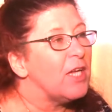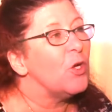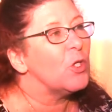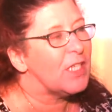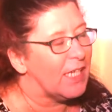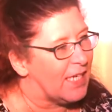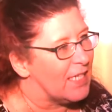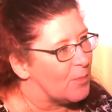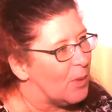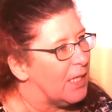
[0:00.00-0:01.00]
your
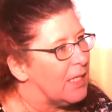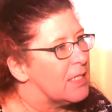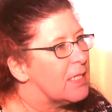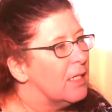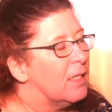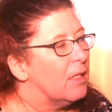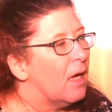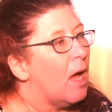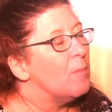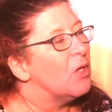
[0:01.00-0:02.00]
tickets, please?
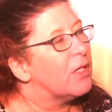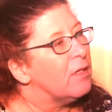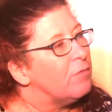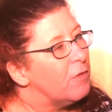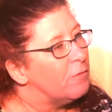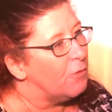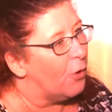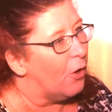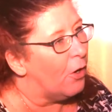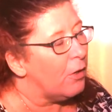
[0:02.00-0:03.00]
I'm looking for
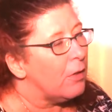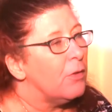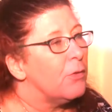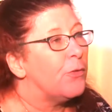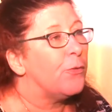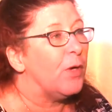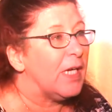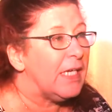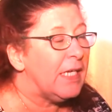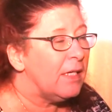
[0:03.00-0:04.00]

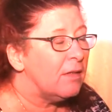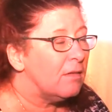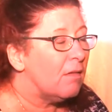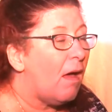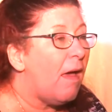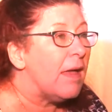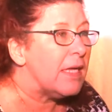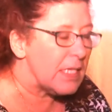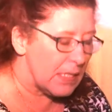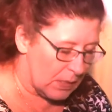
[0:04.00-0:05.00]
438.